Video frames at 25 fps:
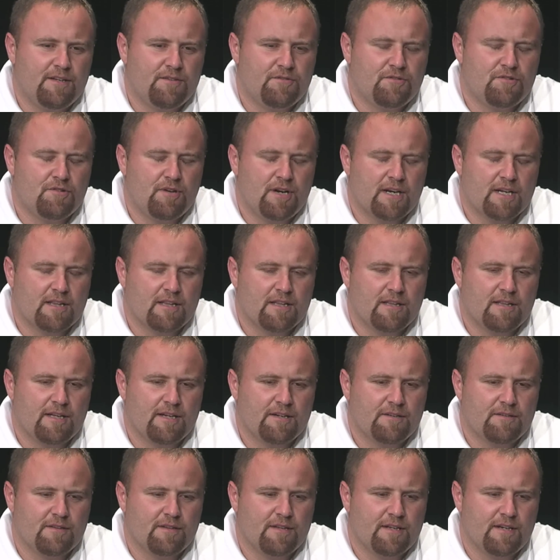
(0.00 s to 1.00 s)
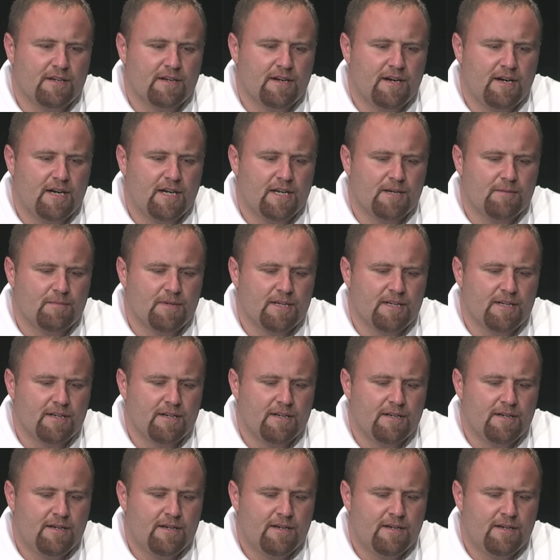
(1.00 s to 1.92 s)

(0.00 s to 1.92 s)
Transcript: it's directly linked to the economy.